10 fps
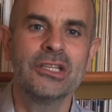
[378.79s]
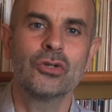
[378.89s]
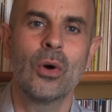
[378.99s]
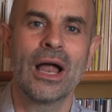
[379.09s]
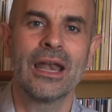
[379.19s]

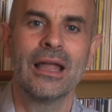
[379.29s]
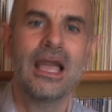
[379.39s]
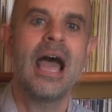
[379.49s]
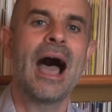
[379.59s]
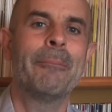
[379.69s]
learn to
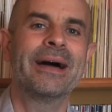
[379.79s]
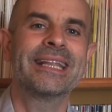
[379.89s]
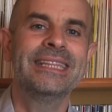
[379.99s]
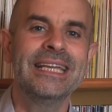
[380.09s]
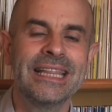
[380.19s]
see
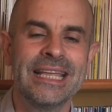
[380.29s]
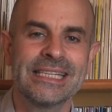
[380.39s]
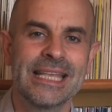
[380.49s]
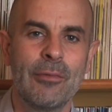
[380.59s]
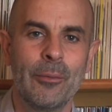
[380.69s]
words when they
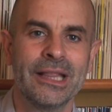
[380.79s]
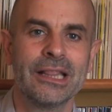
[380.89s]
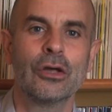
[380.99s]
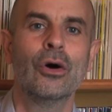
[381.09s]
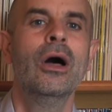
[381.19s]
try to
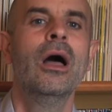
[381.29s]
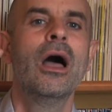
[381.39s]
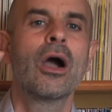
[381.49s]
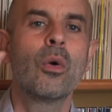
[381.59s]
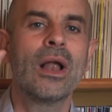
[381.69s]
spell them
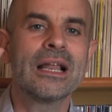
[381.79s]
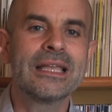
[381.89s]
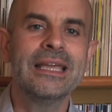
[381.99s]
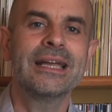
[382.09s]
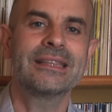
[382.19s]
instead of
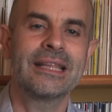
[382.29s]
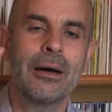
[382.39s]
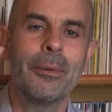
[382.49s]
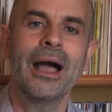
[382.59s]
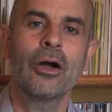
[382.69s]
sounding them
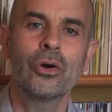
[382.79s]
out,